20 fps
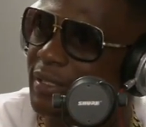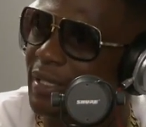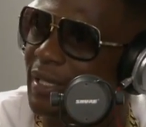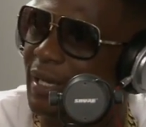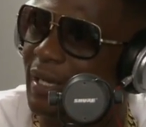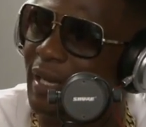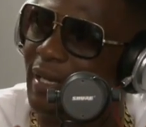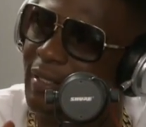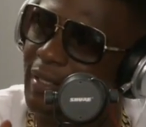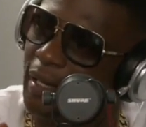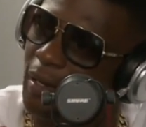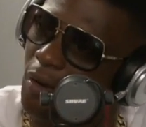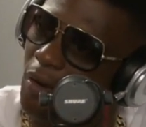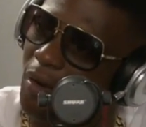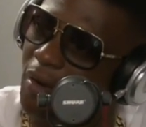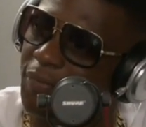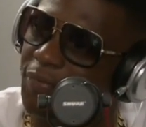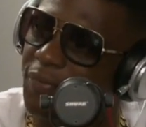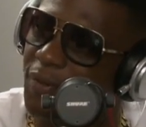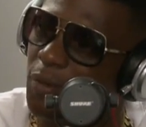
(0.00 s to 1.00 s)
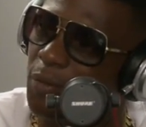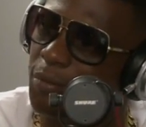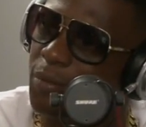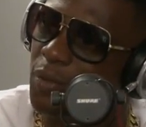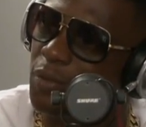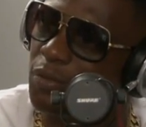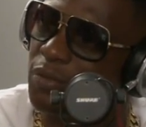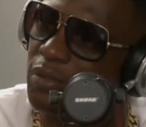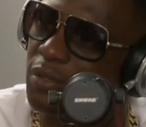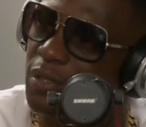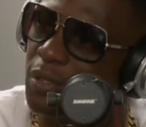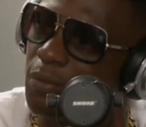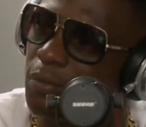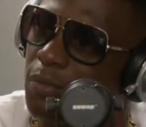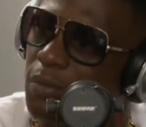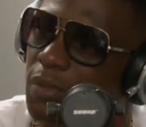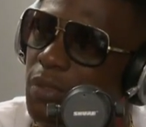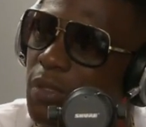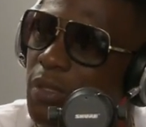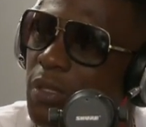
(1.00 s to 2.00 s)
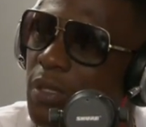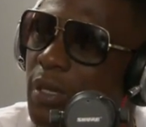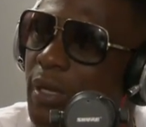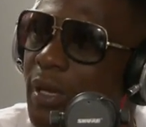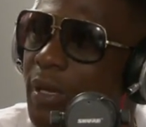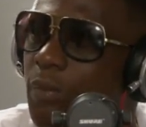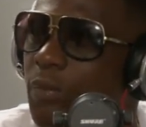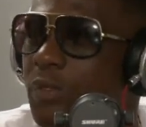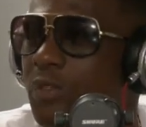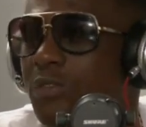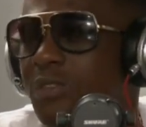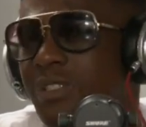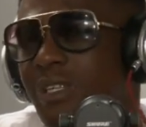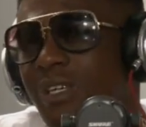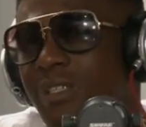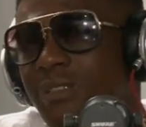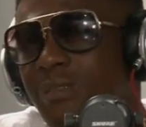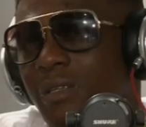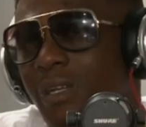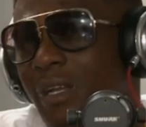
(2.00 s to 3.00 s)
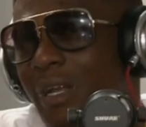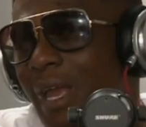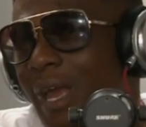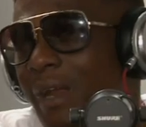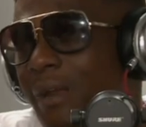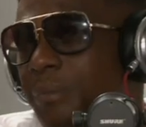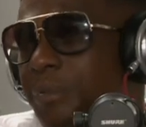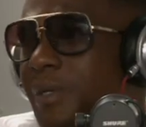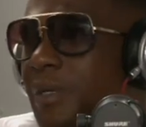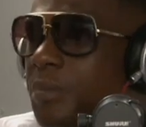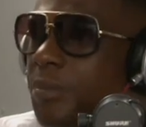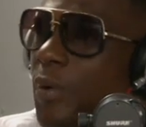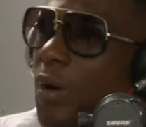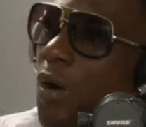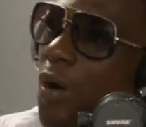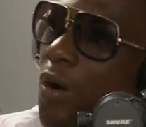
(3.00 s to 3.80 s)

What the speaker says: that. I got that heartfelt music. And when you touch a lot of people's